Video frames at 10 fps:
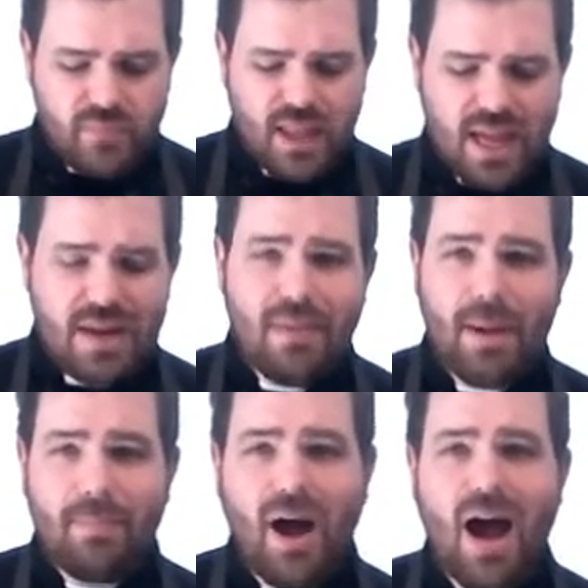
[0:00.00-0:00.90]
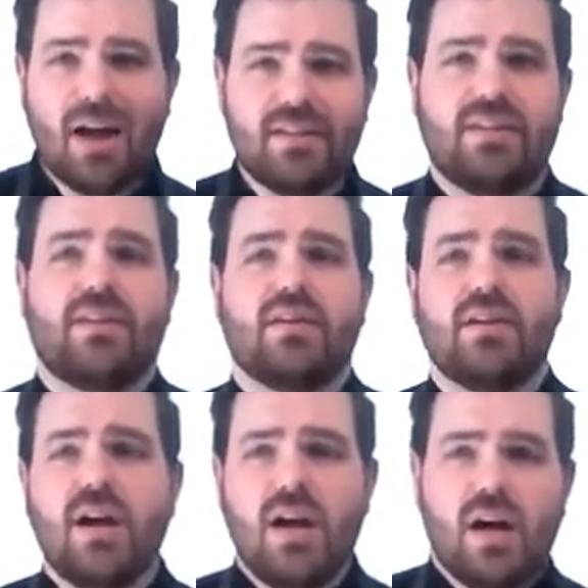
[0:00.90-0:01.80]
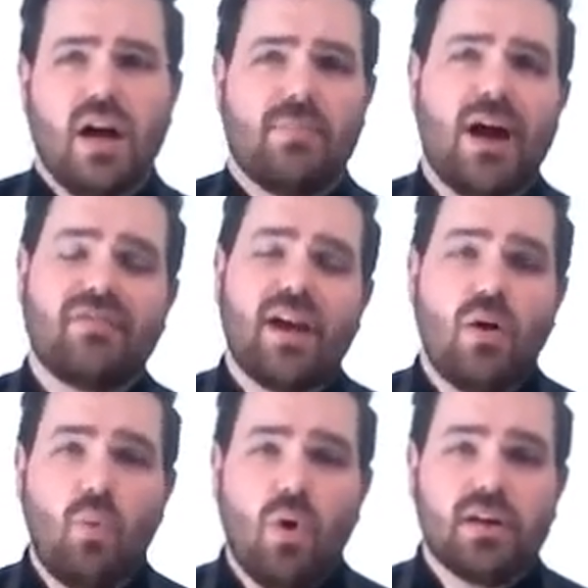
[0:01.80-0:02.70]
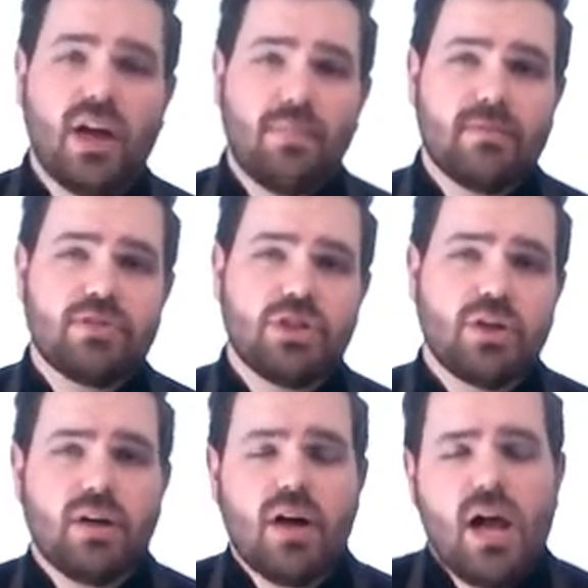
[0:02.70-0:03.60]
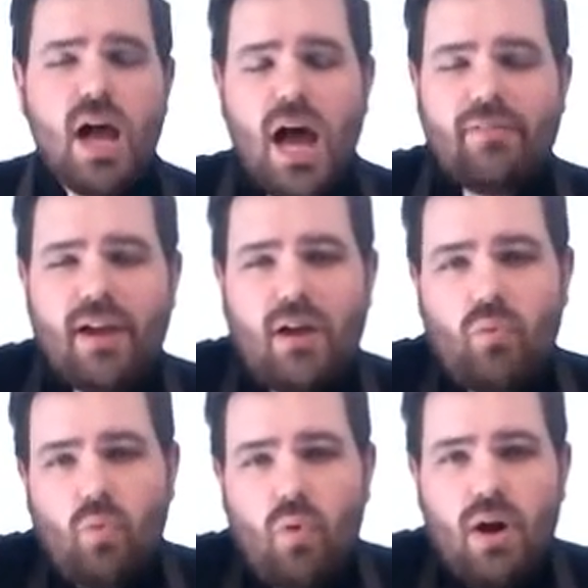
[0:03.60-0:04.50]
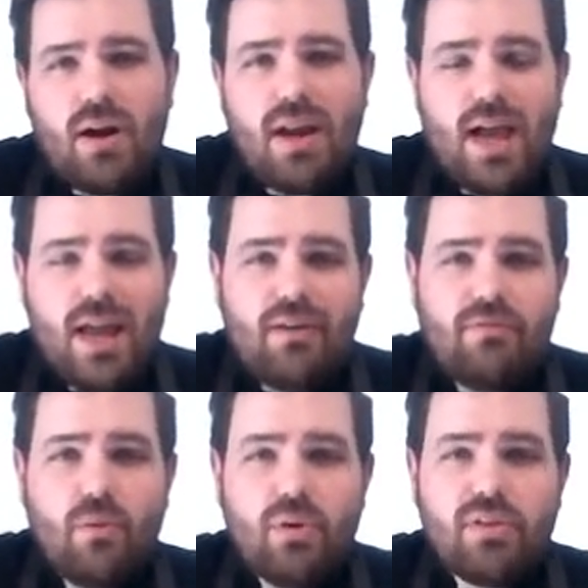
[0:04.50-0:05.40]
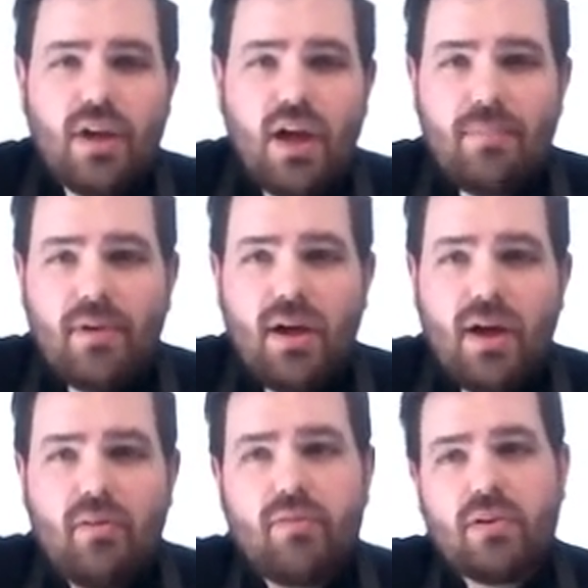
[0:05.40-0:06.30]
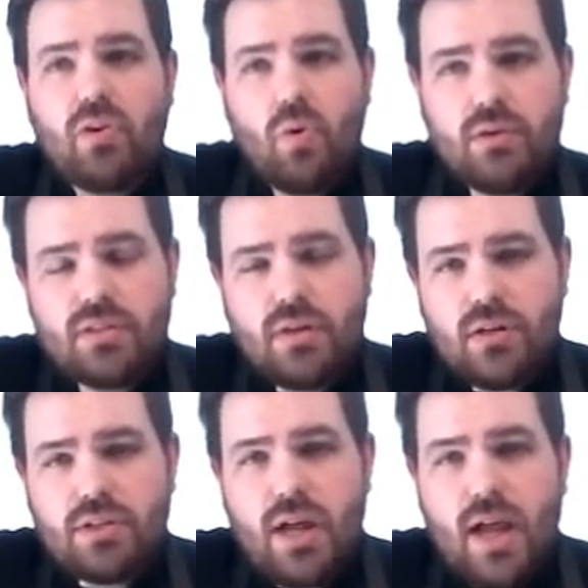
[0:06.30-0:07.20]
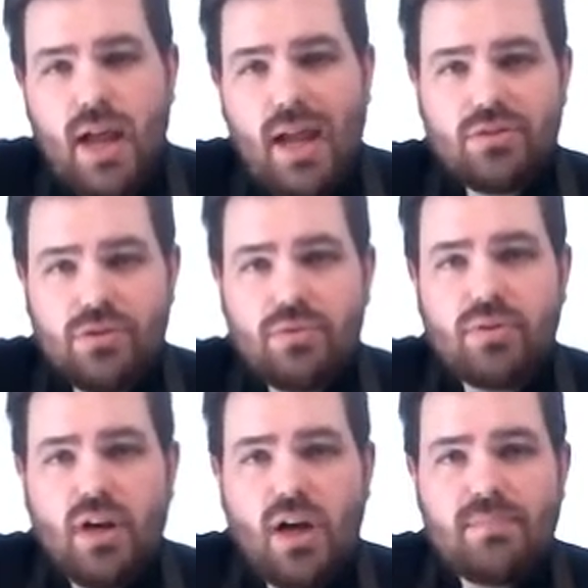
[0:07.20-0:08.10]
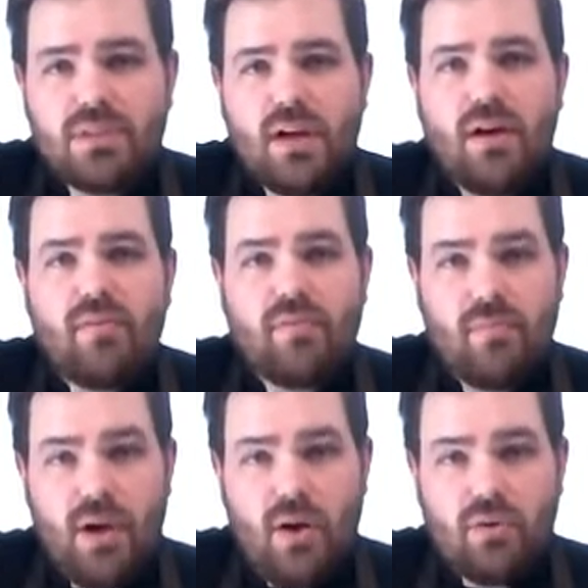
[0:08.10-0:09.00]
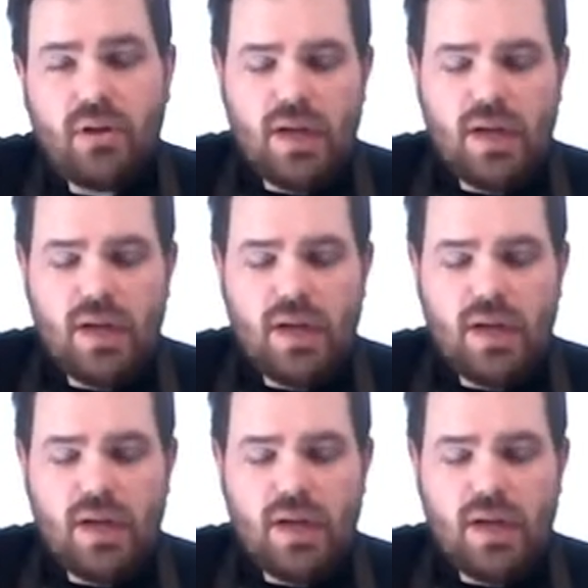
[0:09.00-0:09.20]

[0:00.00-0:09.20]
In my pot here, I've got 1 cup of sugar, I've got 1 1/4 cup of cornstarch, and 2 cups of milk.